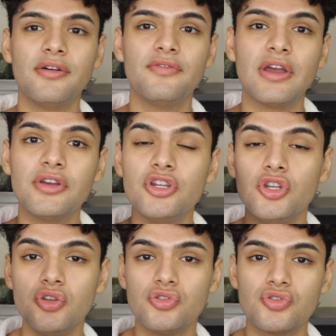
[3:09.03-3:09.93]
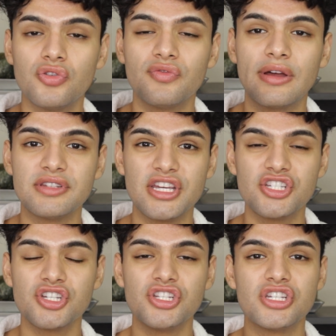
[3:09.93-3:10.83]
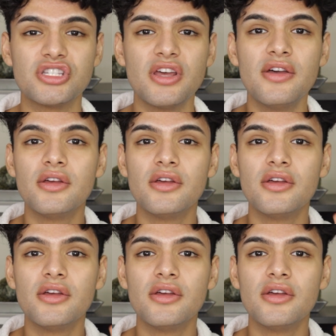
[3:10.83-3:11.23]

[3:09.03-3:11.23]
very neutral foundation, just